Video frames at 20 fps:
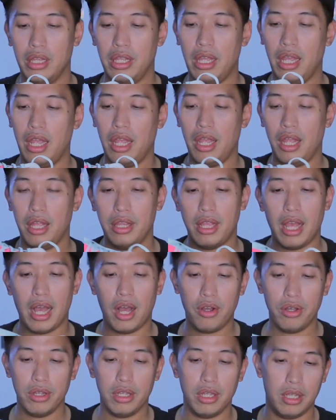Then
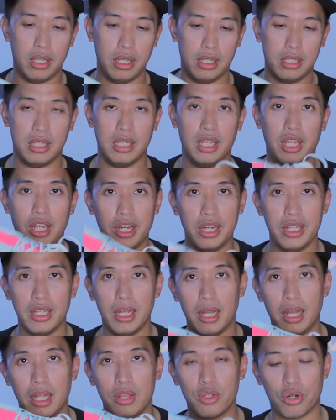now it's here in
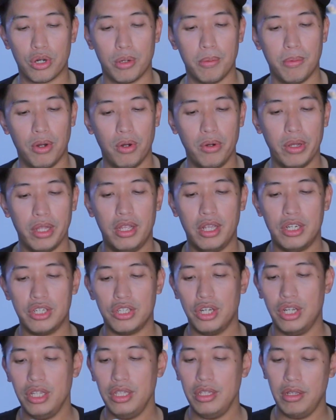the Turbo
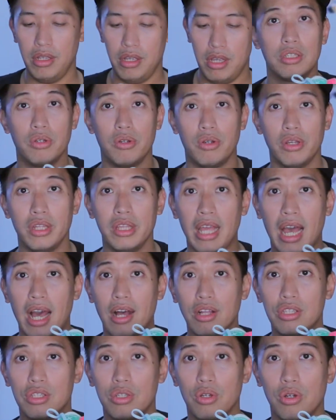Edition. So in the
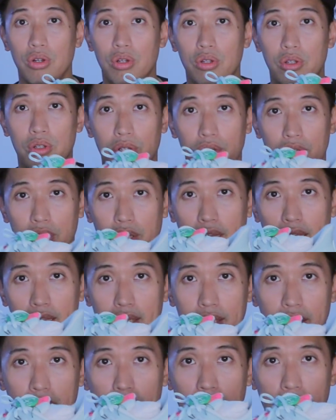outsole, you
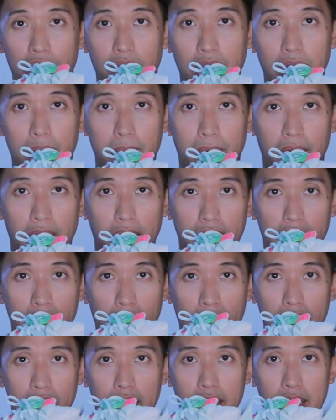can see the trademark
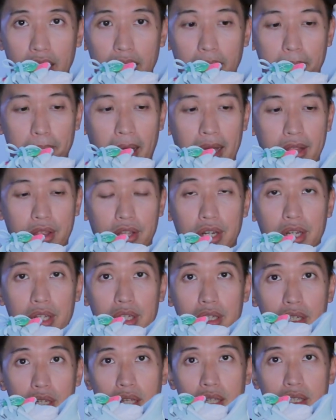Nike
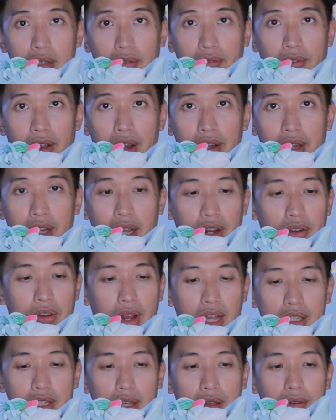pattern that's very
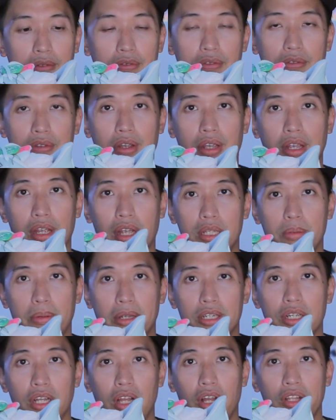aggressive,
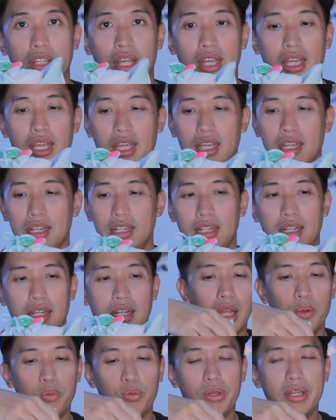especially on the heel.
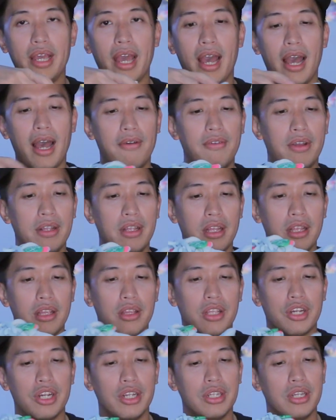Then we have an
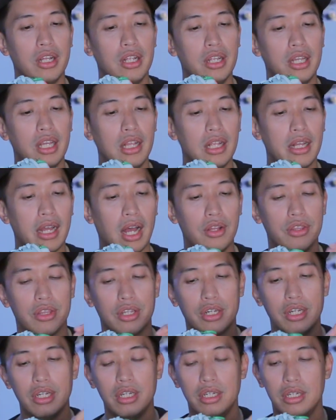internal heel
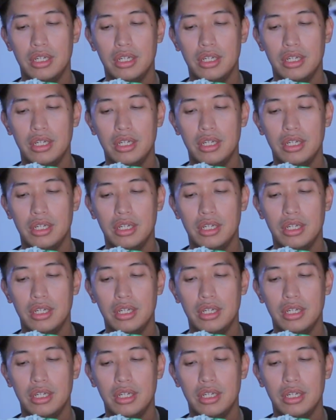counter,